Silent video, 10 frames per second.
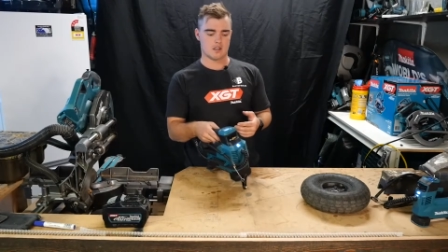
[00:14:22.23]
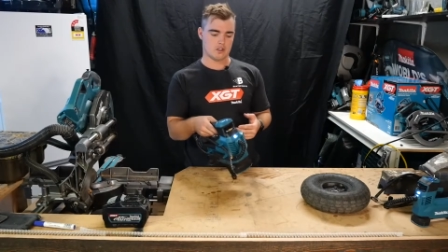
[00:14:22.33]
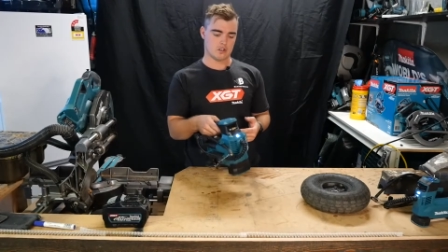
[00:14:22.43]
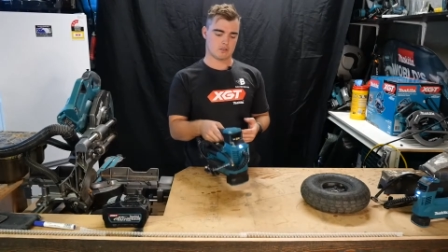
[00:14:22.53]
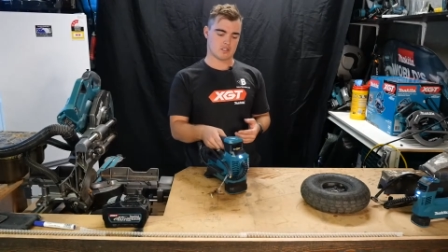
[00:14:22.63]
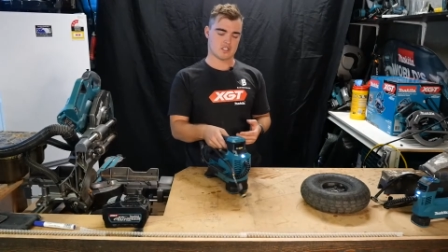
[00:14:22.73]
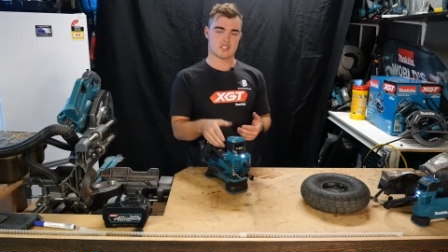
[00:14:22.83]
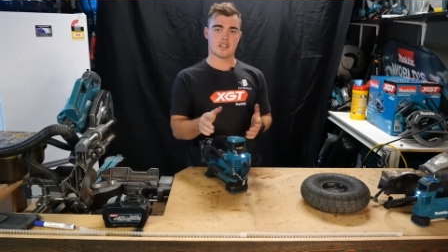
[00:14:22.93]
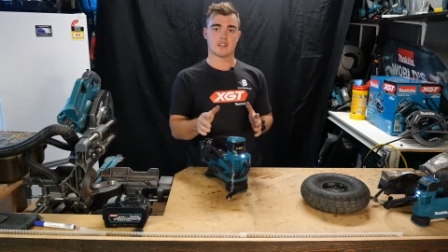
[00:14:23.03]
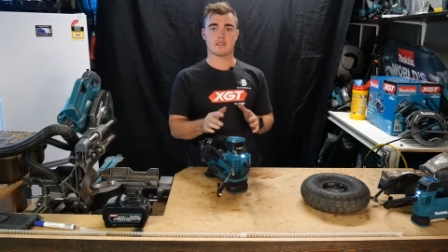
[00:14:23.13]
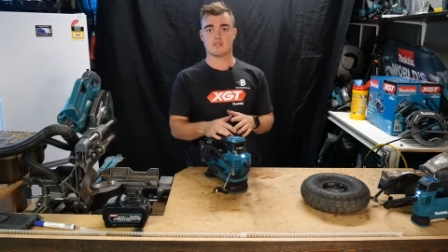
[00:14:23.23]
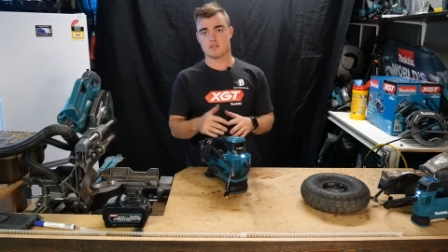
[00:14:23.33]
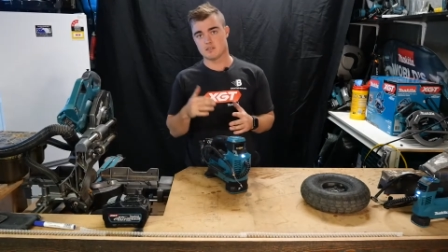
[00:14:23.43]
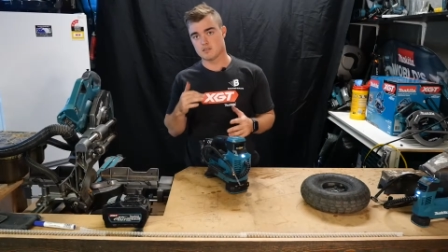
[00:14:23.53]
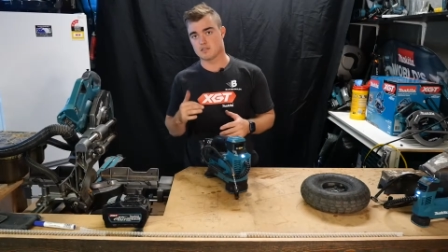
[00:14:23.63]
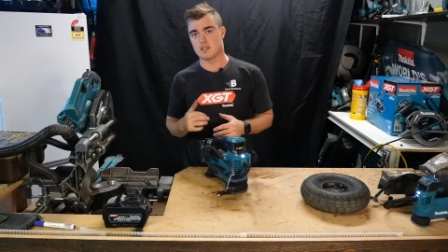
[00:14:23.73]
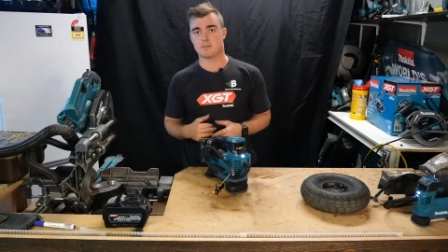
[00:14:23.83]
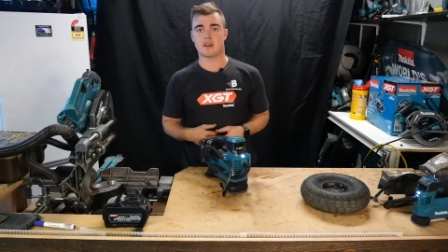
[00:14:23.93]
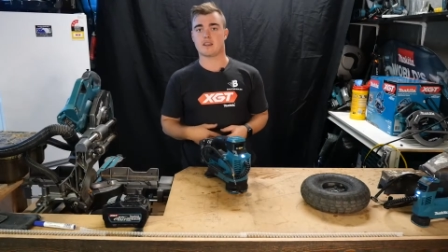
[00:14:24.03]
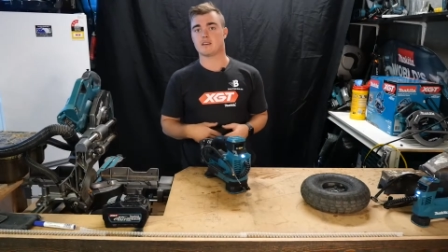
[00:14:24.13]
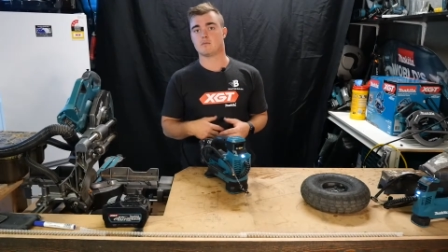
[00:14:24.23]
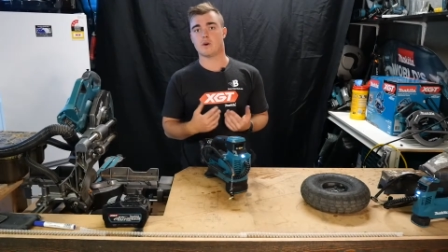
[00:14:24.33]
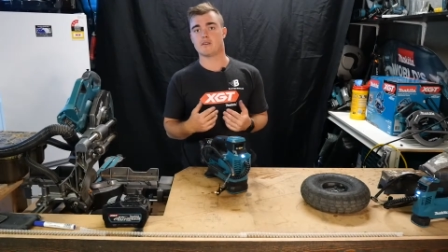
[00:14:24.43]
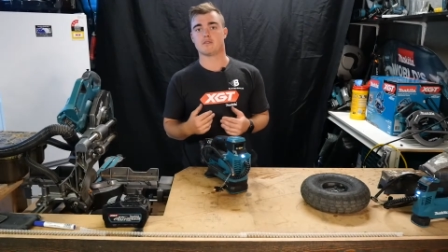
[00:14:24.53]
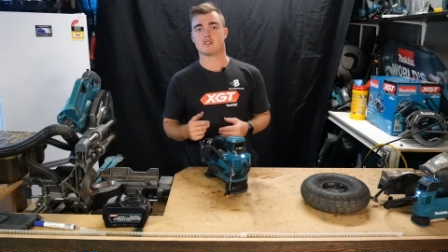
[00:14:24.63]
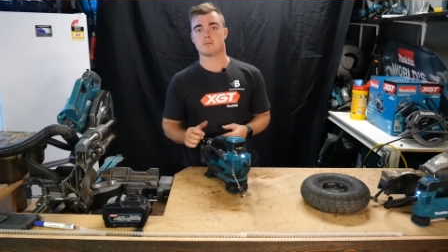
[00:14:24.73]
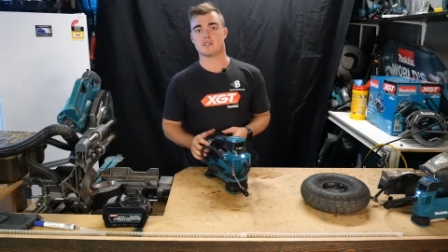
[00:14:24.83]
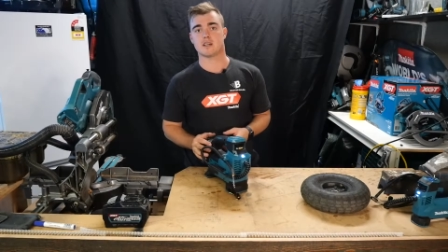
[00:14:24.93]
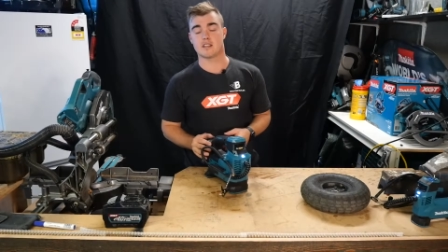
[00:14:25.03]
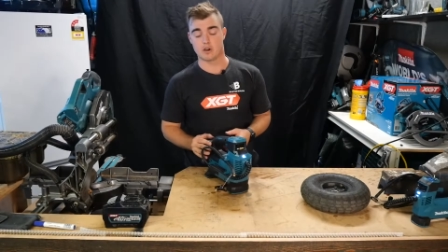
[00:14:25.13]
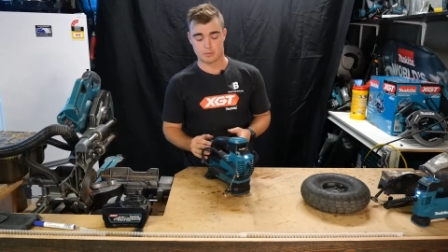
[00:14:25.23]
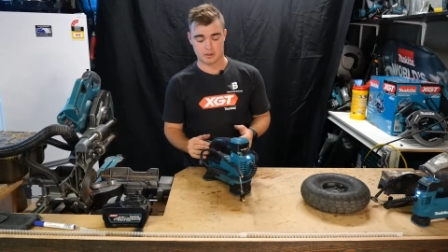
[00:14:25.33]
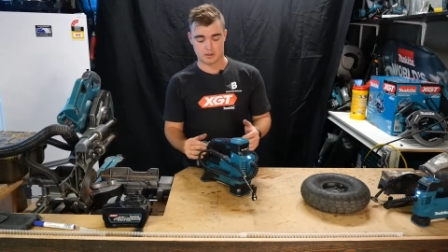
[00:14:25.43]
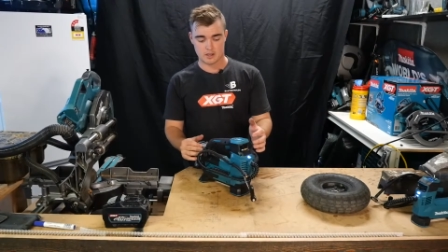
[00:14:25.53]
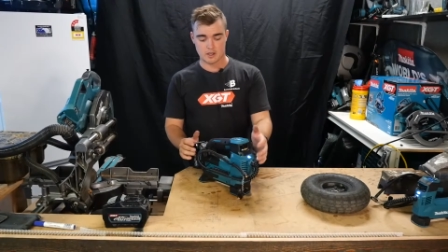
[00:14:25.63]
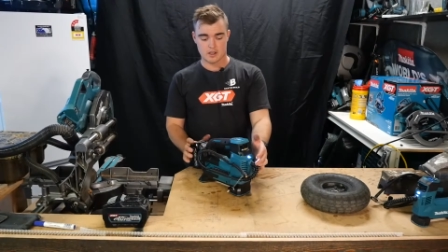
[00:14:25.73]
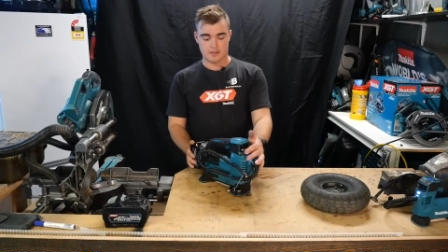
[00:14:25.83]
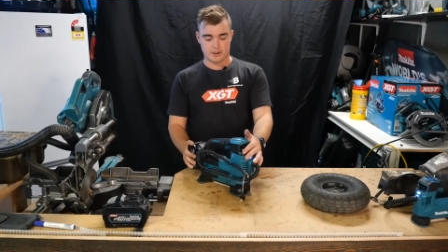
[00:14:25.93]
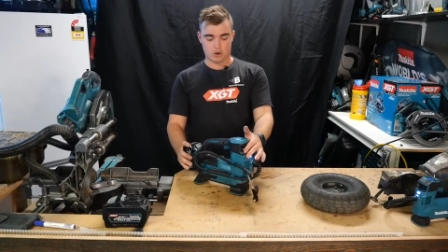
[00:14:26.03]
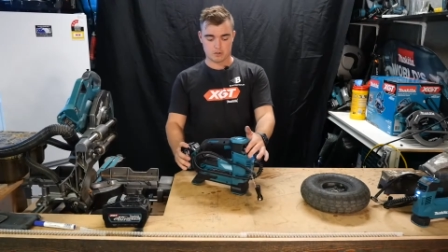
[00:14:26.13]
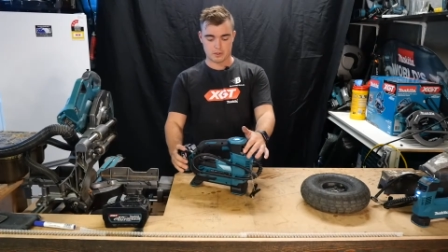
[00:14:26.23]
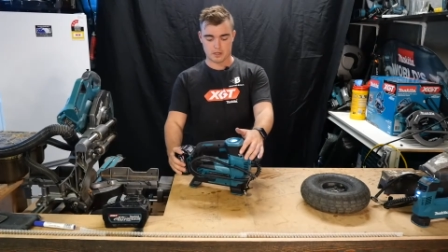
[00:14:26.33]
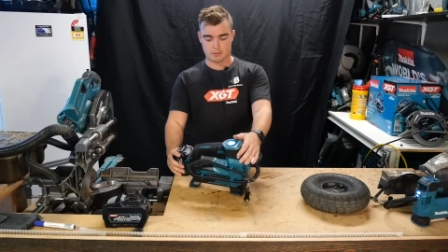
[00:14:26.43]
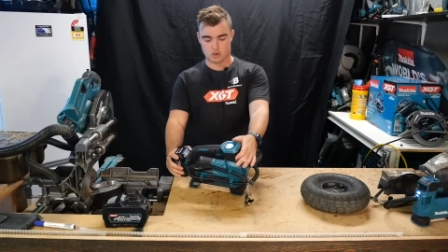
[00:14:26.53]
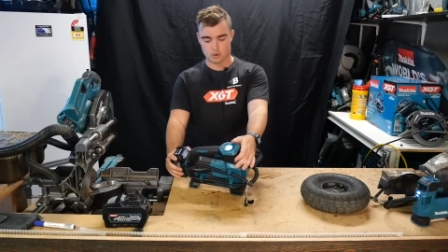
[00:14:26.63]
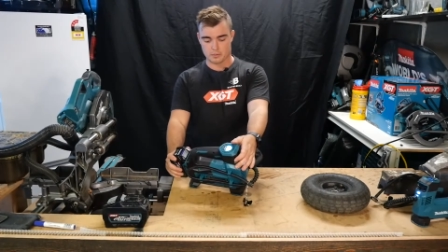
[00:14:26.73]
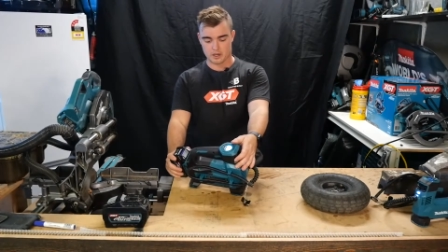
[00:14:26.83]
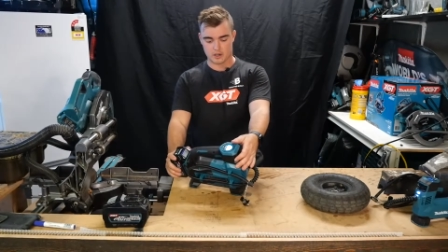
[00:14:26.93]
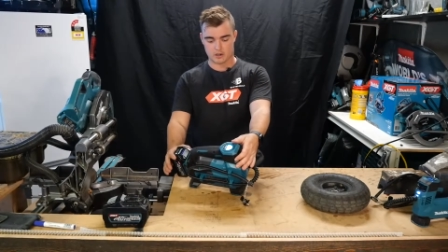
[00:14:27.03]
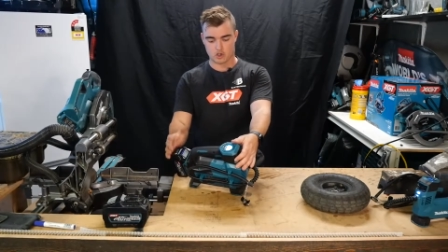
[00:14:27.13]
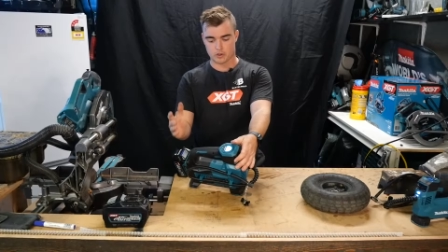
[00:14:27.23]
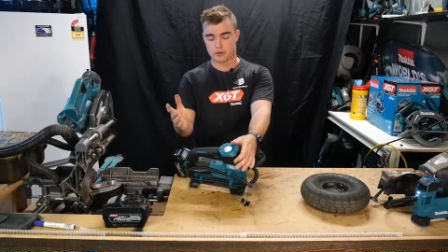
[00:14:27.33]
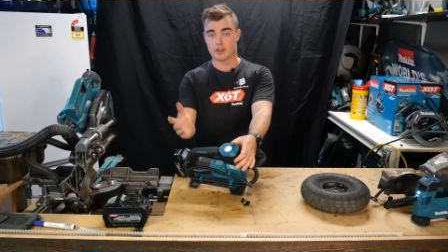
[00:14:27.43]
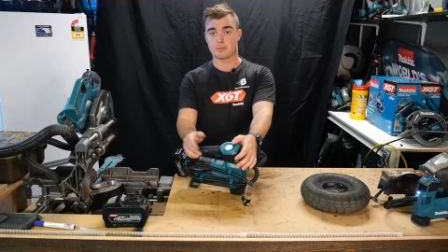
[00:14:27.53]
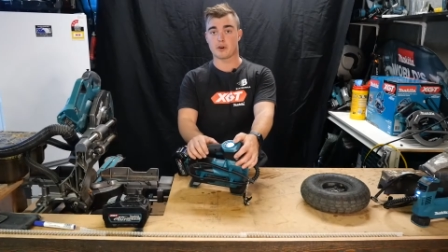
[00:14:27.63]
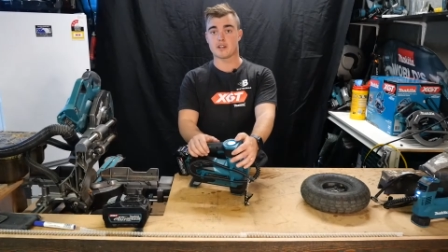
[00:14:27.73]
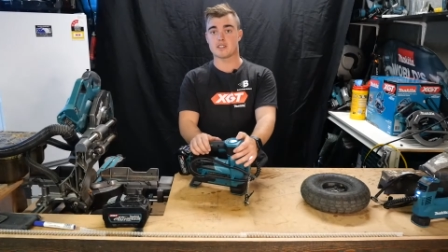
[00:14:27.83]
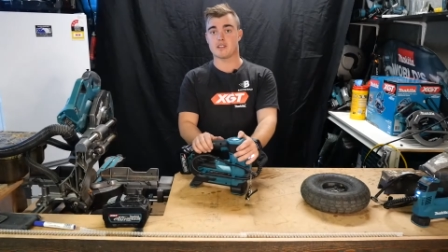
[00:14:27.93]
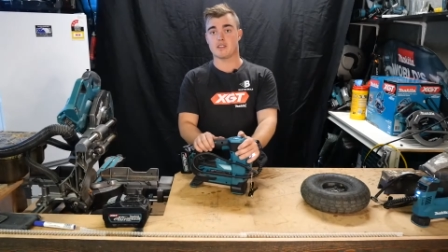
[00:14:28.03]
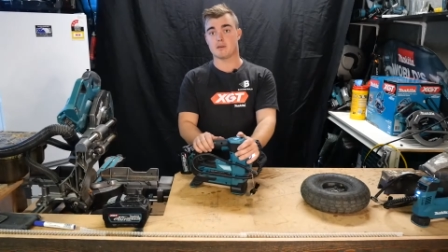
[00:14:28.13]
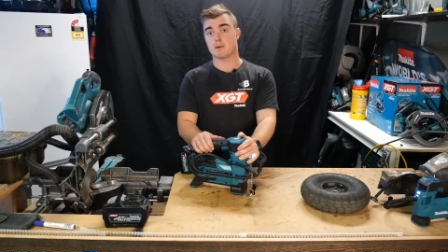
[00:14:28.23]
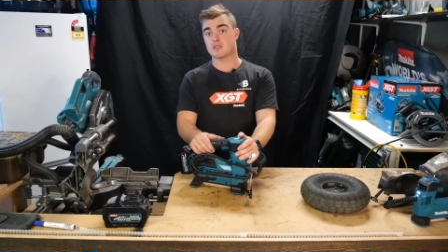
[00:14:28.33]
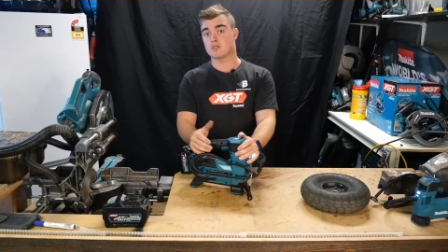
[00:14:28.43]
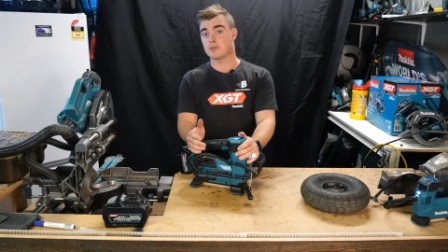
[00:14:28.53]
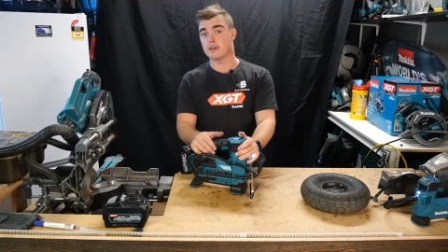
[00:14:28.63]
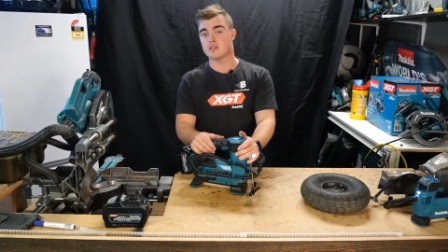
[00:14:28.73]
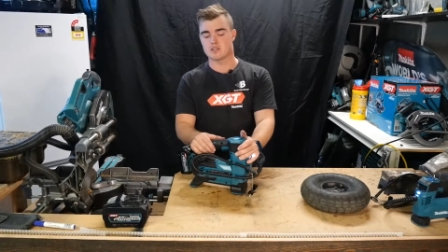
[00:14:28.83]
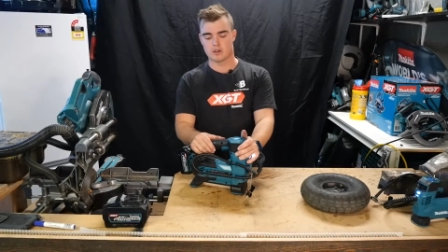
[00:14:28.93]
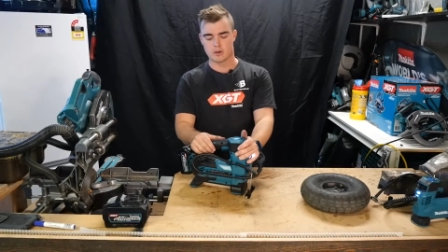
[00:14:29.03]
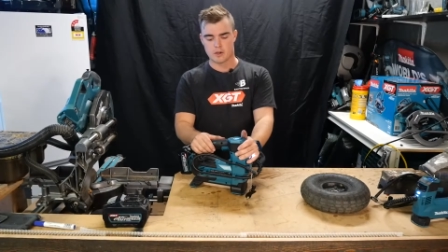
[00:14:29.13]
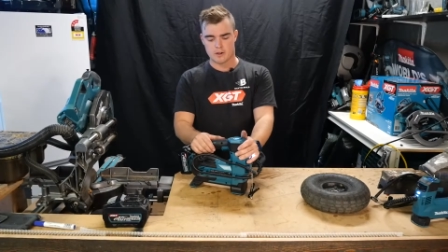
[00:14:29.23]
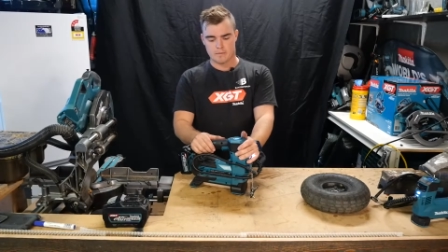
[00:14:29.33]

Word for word: You could just set it, step back and wait for it to be done. That would be the ultimate and I'm sure many, I'm sure there are other brands out there that must do that. So